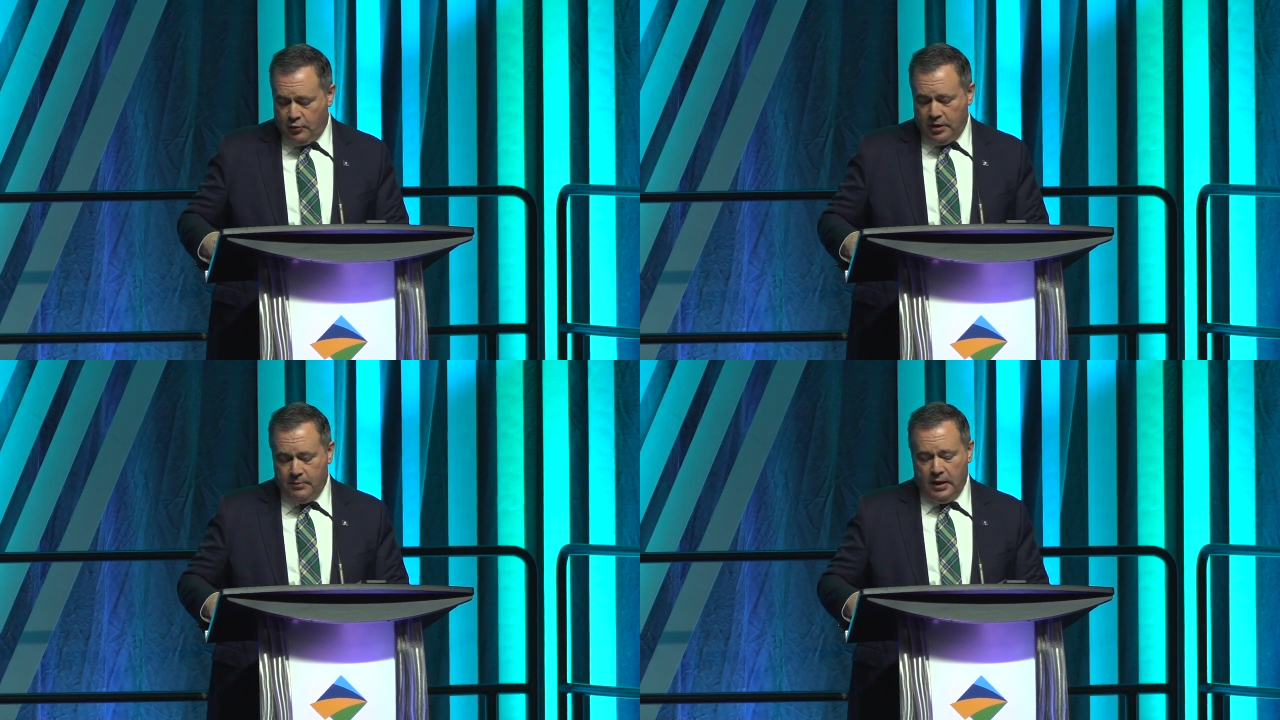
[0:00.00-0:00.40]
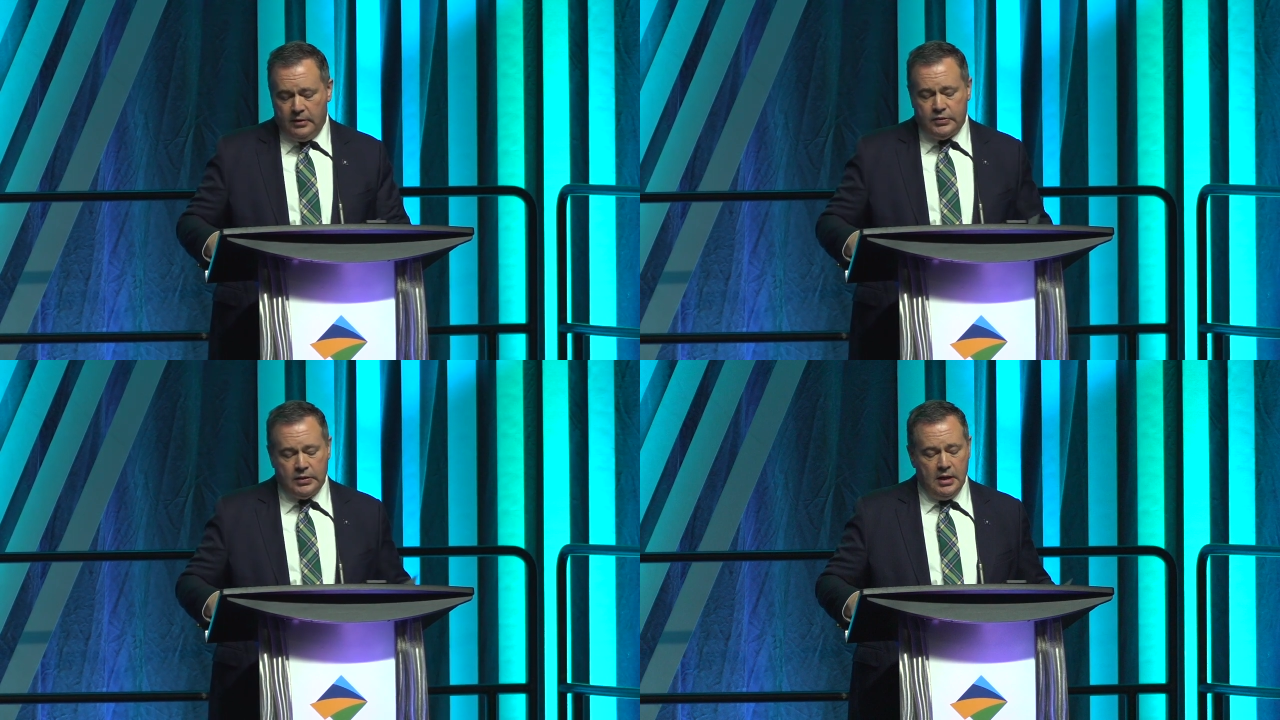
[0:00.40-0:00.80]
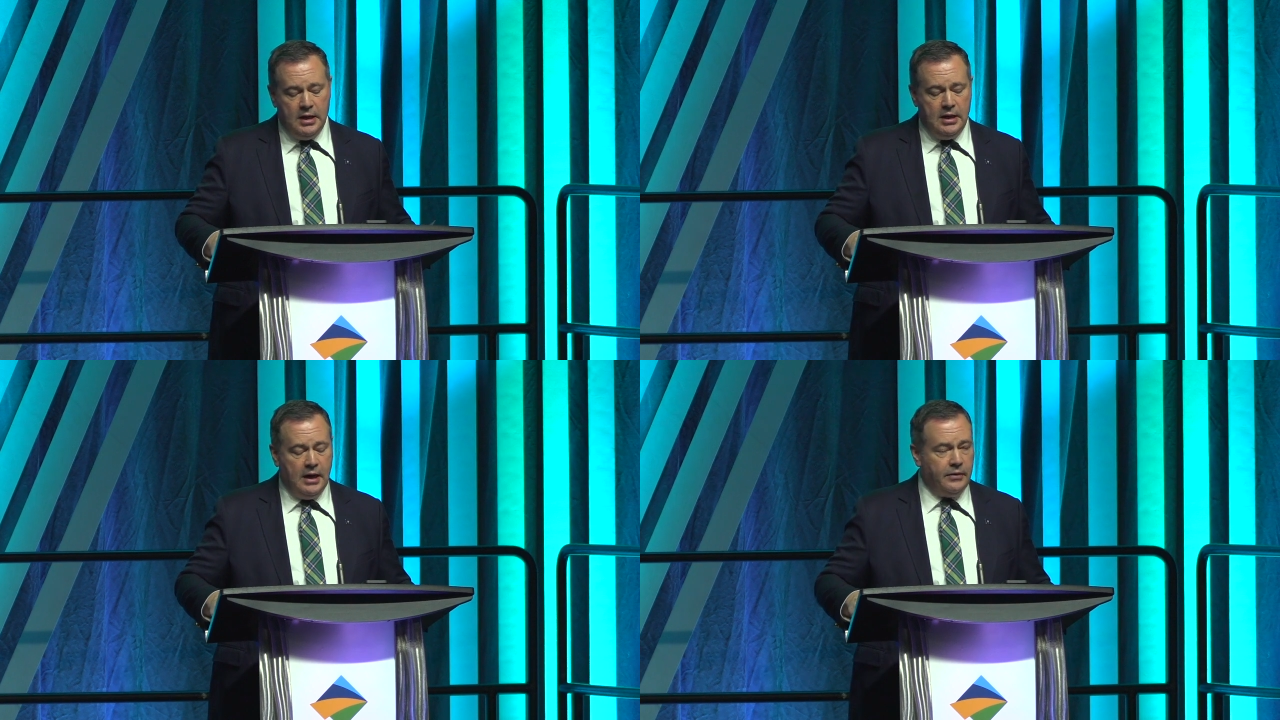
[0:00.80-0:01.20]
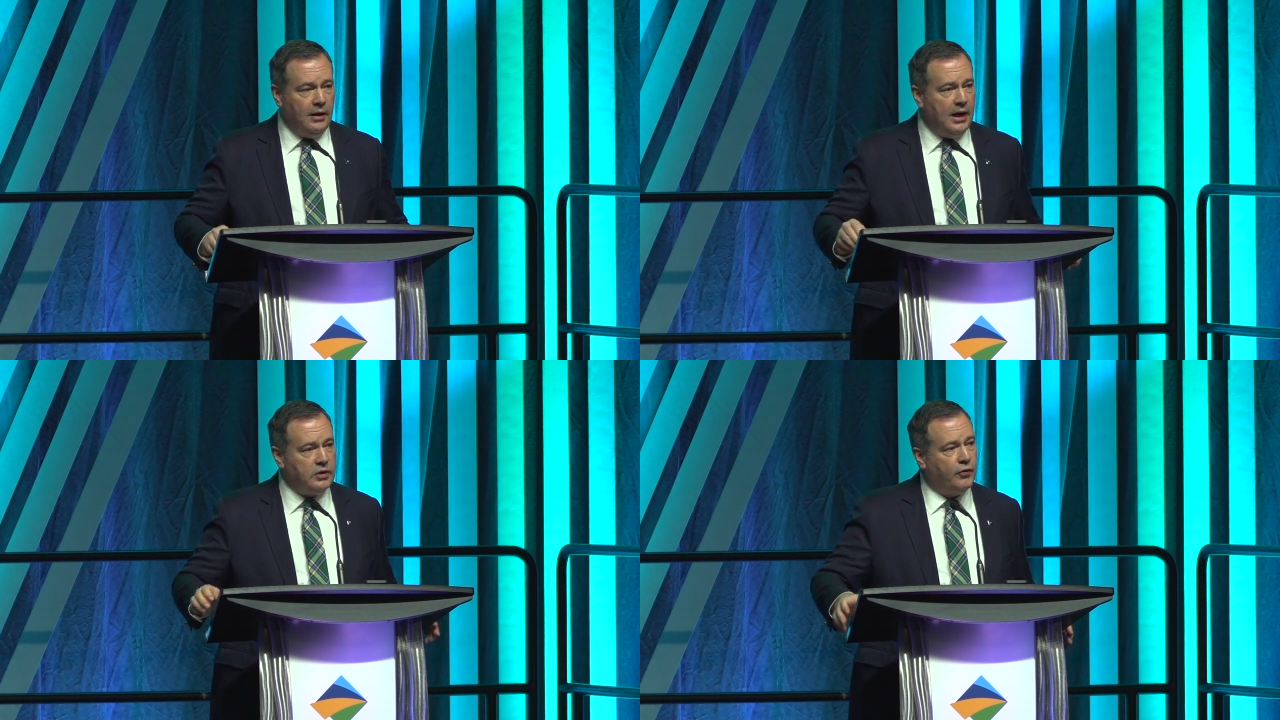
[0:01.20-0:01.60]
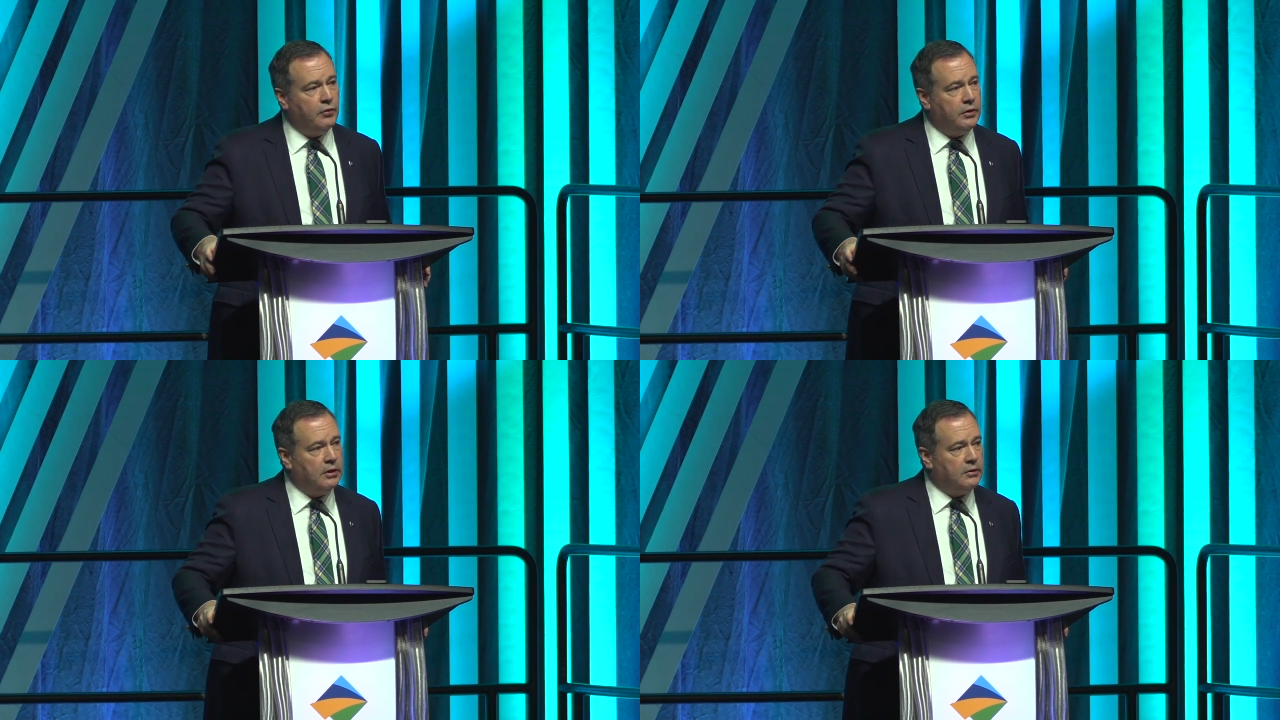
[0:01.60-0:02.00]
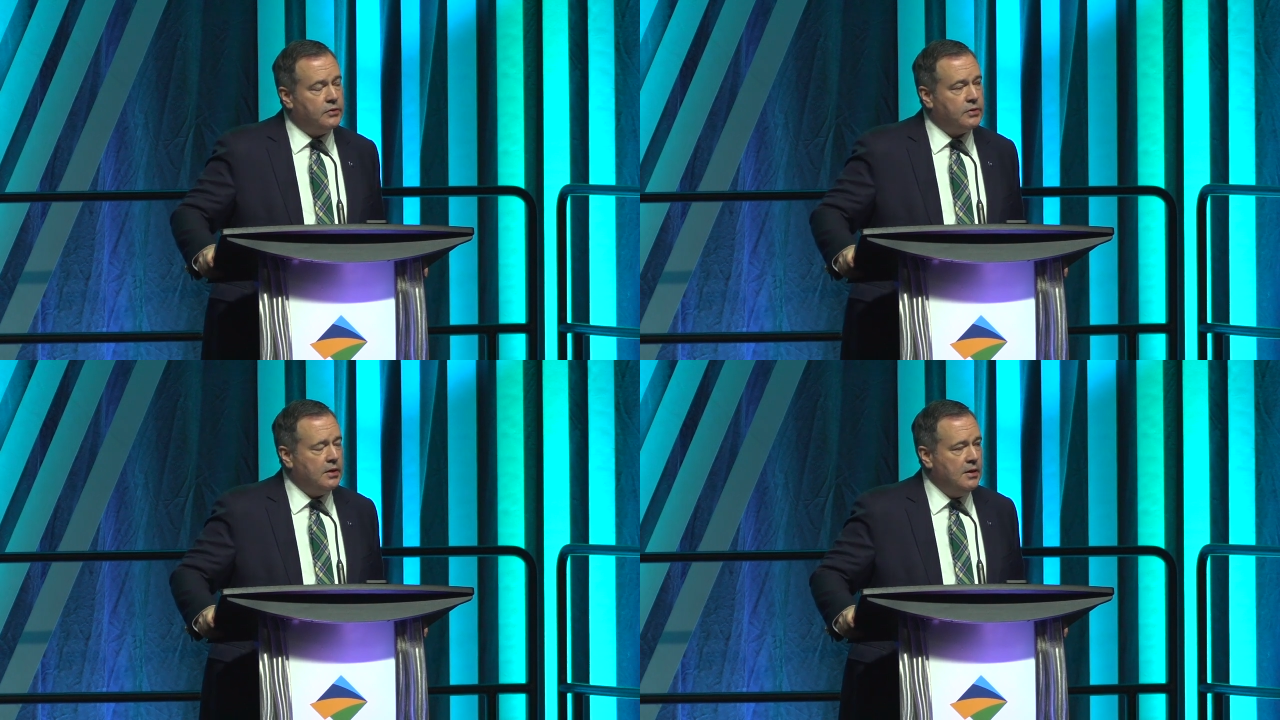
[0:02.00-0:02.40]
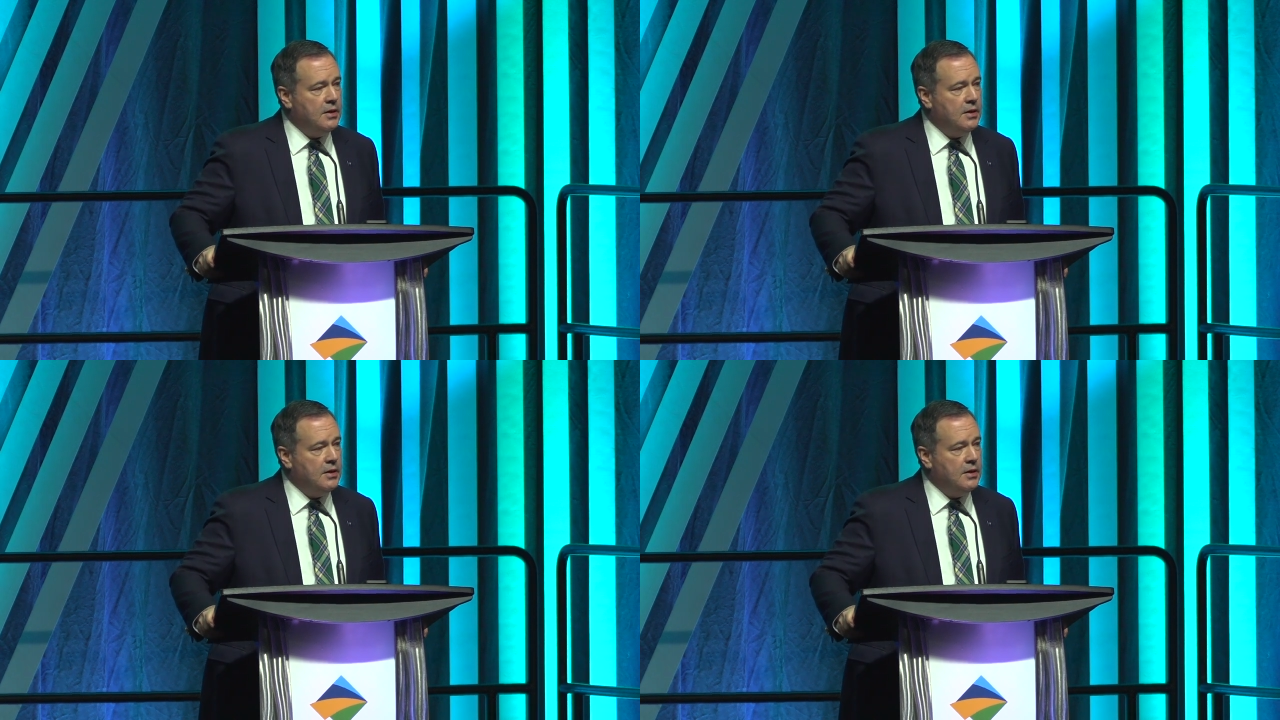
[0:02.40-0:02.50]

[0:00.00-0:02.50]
20 months and the last few years.